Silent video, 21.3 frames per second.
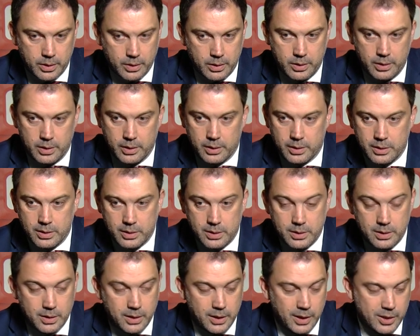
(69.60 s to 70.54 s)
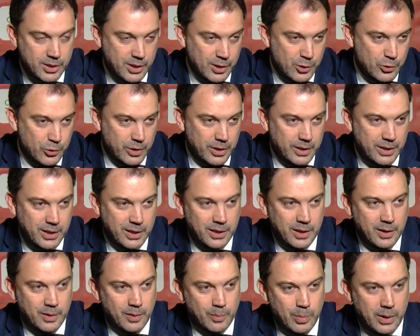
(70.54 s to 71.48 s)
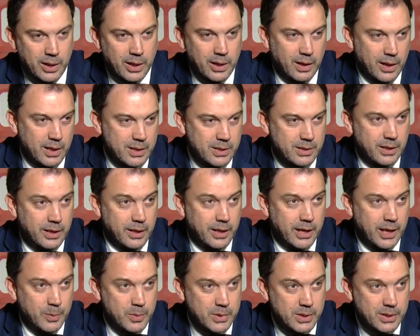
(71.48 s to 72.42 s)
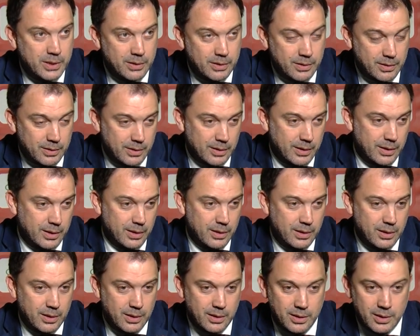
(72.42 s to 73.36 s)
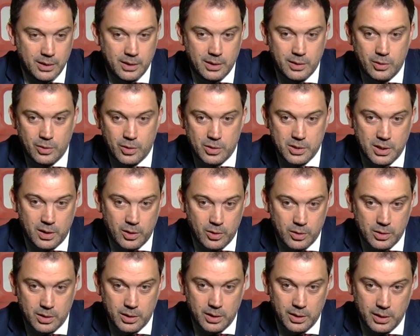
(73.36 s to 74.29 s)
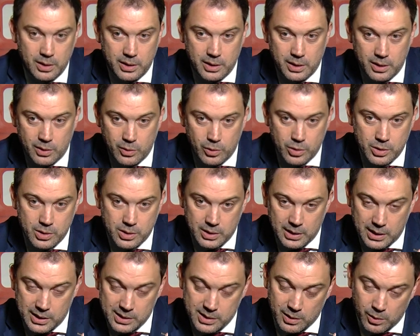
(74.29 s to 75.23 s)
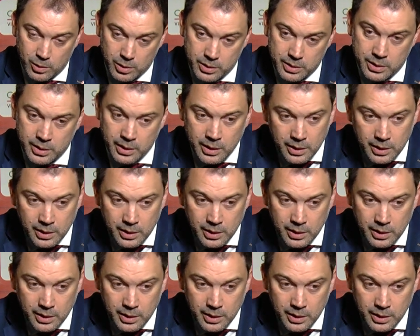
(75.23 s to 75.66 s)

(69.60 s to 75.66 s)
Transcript: He's injured. He didn't play last three games, and that cost a lot. That cost us a lot,